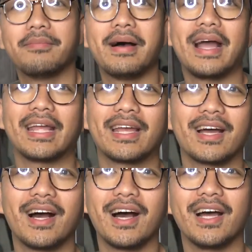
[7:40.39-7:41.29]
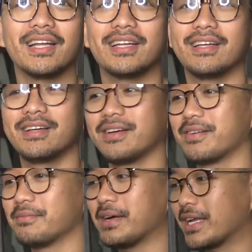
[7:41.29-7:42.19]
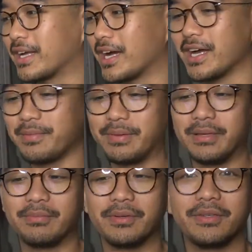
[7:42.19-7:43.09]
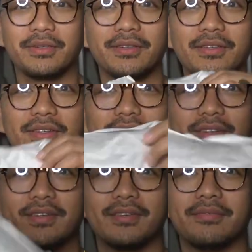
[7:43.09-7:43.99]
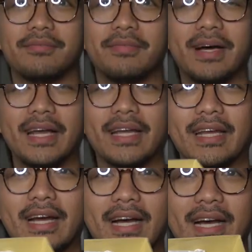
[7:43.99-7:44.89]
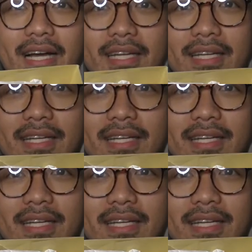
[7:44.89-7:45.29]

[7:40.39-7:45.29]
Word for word: My God. My God, people. My God.